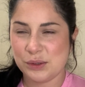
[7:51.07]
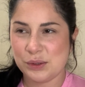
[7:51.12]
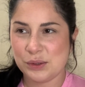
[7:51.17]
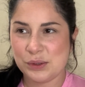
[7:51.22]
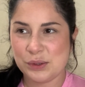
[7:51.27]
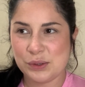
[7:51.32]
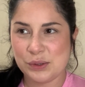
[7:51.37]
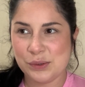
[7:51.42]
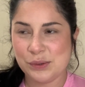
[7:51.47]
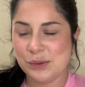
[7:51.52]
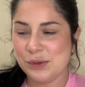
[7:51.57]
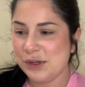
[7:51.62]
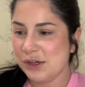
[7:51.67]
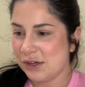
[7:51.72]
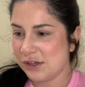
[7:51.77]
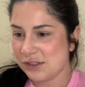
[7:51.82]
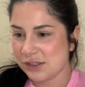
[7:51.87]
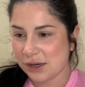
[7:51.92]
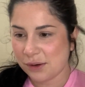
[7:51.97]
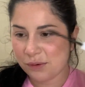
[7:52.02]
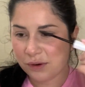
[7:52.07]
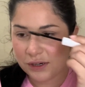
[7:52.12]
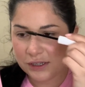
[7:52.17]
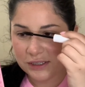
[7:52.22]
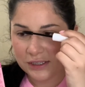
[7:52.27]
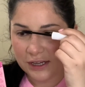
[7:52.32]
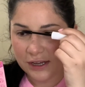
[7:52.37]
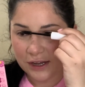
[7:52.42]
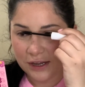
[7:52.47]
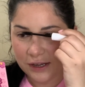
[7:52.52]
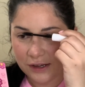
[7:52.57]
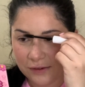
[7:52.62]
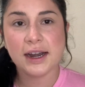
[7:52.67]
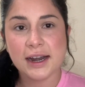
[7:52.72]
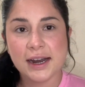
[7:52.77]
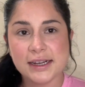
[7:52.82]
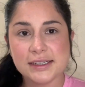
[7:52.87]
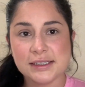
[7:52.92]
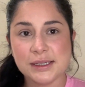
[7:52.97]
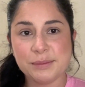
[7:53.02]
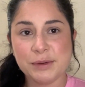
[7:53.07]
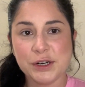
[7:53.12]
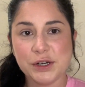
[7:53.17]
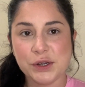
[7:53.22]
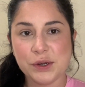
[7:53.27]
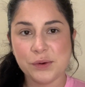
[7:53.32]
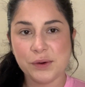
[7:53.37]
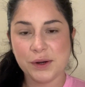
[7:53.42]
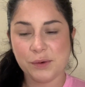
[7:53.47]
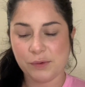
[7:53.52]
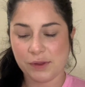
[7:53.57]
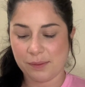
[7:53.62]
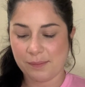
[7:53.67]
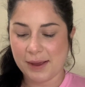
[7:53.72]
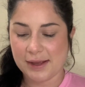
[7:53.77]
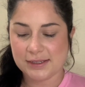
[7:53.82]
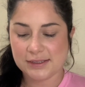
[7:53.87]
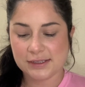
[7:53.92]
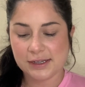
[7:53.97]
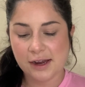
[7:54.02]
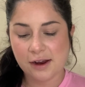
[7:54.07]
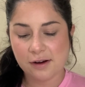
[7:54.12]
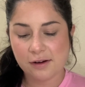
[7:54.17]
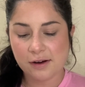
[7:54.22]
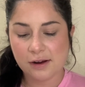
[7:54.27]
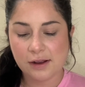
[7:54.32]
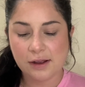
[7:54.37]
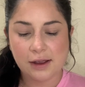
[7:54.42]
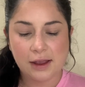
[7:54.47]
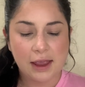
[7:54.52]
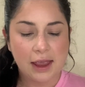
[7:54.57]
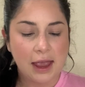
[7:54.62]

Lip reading: 2 years, I want to say. Next, I'm gonna go in with mascara.